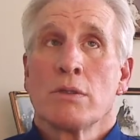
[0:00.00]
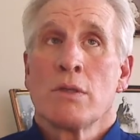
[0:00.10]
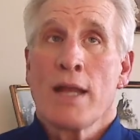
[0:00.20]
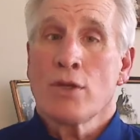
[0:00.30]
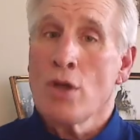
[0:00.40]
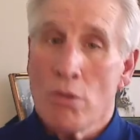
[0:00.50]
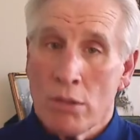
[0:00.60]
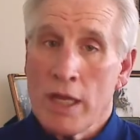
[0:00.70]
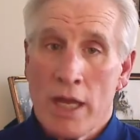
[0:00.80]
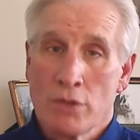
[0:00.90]
not
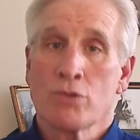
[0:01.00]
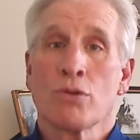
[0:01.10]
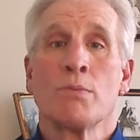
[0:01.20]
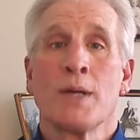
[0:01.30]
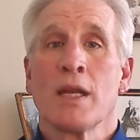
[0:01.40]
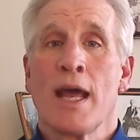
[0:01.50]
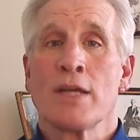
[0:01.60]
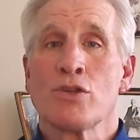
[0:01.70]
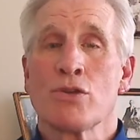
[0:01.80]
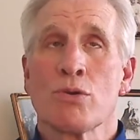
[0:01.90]
totally untrue, but
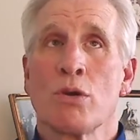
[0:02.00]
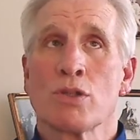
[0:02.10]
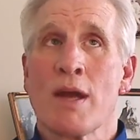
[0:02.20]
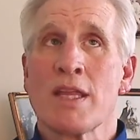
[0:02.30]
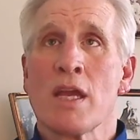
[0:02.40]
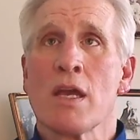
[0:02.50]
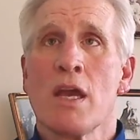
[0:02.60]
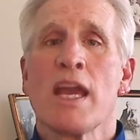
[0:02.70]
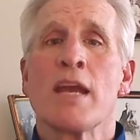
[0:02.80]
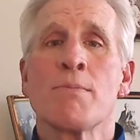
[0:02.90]
less true. So I think
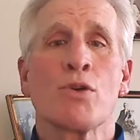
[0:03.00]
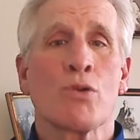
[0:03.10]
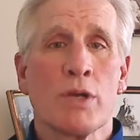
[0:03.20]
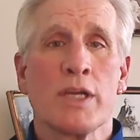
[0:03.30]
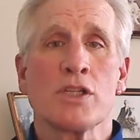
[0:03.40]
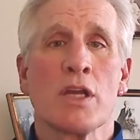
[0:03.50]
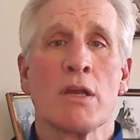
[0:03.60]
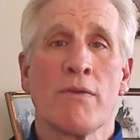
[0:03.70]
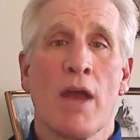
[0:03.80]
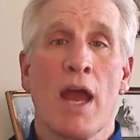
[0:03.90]
increased
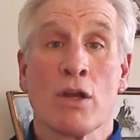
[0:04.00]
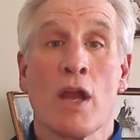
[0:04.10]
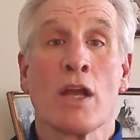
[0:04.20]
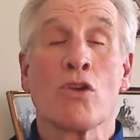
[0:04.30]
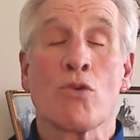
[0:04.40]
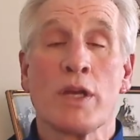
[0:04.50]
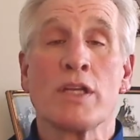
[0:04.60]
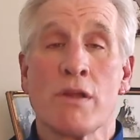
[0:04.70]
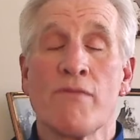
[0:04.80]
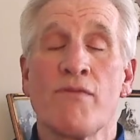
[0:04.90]

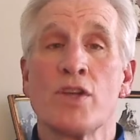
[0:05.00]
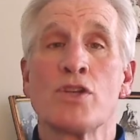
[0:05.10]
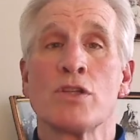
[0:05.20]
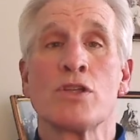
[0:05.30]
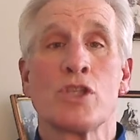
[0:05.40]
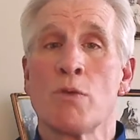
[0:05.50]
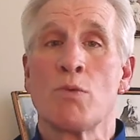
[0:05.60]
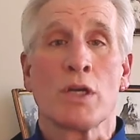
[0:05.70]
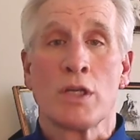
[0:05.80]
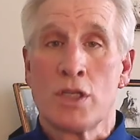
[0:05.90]
efficiency
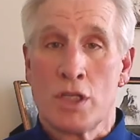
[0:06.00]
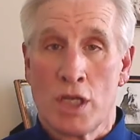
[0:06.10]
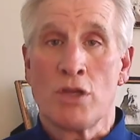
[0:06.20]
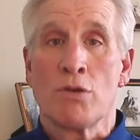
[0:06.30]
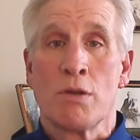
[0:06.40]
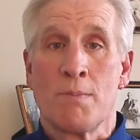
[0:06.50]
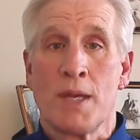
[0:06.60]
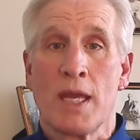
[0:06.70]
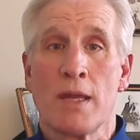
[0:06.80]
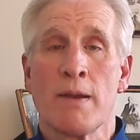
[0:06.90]
will continue to
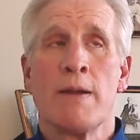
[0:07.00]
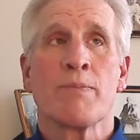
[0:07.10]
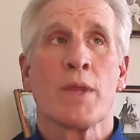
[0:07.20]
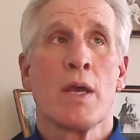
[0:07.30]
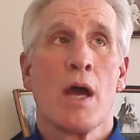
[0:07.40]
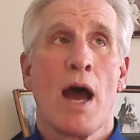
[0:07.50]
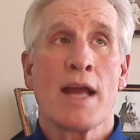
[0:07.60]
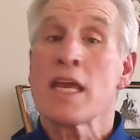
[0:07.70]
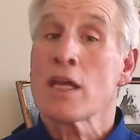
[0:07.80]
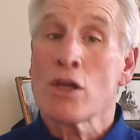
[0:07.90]
be.
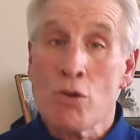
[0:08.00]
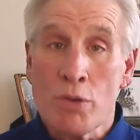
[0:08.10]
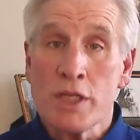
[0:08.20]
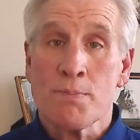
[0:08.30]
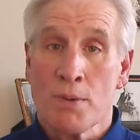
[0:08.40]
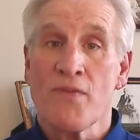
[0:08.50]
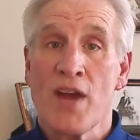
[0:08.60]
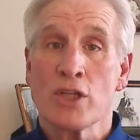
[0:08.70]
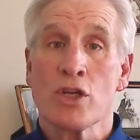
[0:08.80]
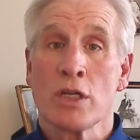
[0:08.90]
I think increased
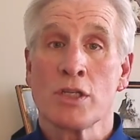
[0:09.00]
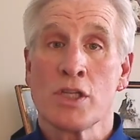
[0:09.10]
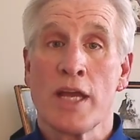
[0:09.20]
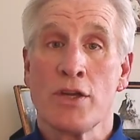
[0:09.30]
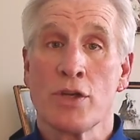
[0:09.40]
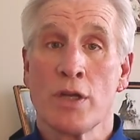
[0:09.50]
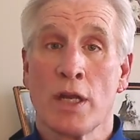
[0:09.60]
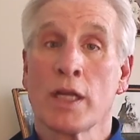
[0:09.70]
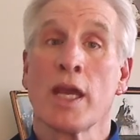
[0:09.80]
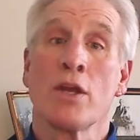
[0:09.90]
professionalization.
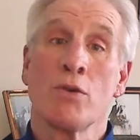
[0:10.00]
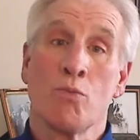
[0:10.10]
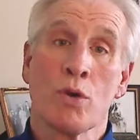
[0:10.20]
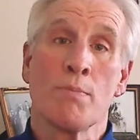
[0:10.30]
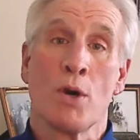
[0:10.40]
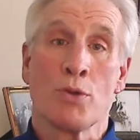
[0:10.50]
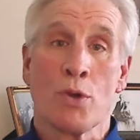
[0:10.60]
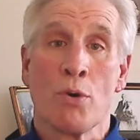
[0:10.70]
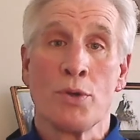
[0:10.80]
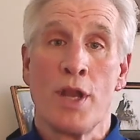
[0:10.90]
And again, we're both
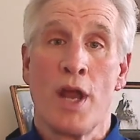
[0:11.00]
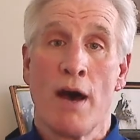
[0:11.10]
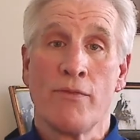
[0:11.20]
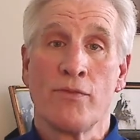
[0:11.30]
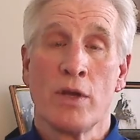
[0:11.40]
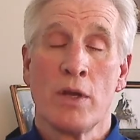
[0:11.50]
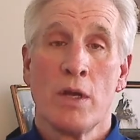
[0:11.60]
old enough